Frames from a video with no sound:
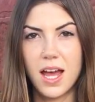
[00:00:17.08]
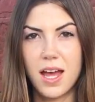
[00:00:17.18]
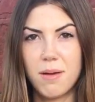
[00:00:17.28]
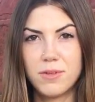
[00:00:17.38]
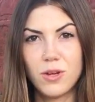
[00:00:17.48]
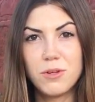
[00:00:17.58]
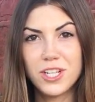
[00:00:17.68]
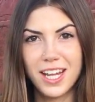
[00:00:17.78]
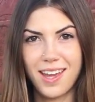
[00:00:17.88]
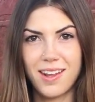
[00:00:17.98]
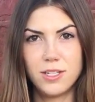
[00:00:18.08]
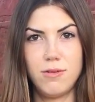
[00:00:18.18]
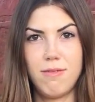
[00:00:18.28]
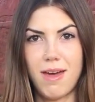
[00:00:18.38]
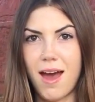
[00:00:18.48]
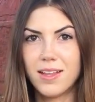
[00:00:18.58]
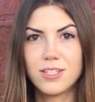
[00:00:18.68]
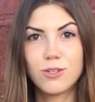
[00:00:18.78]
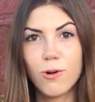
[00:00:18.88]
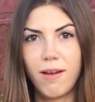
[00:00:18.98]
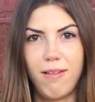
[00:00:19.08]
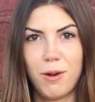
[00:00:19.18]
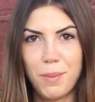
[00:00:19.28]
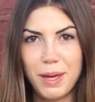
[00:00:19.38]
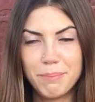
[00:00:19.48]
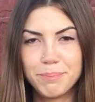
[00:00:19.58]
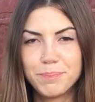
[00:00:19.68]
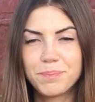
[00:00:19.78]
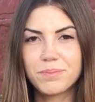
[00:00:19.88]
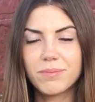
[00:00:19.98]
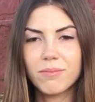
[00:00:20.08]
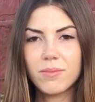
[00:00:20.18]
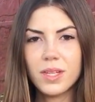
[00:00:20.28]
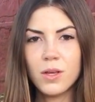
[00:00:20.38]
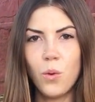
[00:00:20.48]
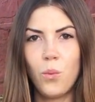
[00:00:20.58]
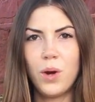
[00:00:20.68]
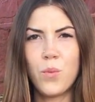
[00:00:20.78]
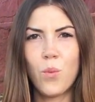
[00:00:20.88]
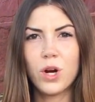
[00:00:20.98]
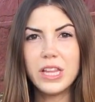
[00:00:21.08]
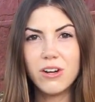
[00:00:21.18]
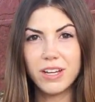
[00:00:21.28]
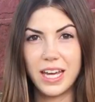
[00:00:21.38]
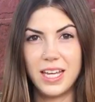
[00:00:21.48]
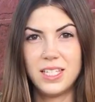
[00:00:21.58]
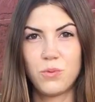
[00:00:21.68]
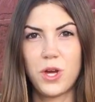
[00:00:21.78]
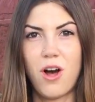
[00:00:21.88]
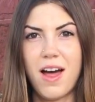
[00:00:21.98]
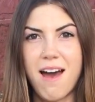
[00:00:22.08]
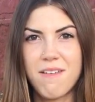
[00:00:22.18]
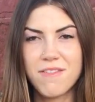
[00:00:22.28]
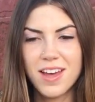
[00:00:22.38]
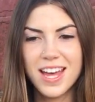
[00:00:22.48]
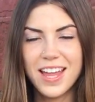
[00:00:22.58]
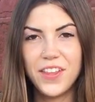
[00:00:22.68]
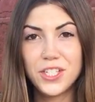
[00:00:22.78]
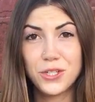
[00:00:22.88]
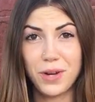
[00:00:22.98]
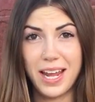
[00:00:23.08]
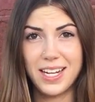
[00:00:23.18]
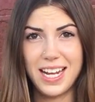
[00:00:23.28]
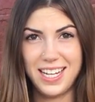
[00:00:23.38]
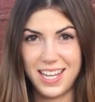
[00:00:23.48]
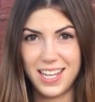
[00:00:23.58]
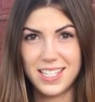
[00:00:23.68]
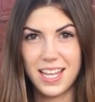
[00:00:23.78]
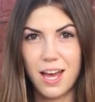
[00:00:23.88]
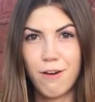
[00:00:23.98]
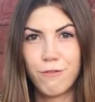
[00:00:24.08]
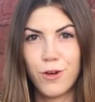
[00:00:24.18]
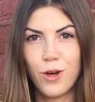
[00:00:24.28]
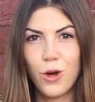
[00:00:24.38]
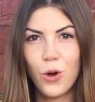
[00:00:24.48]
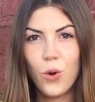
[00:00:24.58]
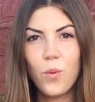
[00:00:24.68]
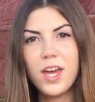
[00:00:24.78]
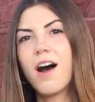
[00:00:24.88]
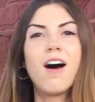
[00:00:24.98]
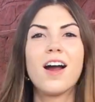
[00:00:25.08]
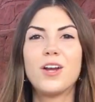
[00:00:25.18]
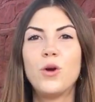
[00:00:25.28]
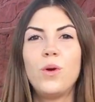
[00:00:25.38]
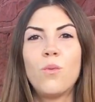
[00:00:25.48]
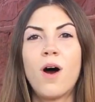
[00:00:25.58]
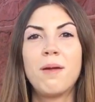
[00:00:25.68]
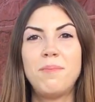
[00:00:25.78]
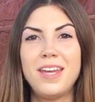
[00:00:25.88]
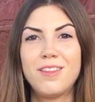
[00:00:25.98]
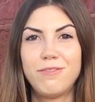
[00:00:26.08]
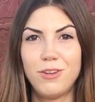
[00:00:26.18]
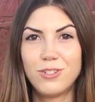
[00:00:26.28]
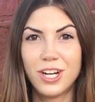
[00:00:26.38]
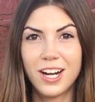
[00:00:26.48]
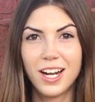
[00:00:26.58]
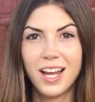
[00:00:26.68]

Um, so I'm just going to get into that story a little bit. When we're little kids, we all have these grand ideas of who we are and who we want to be in the future.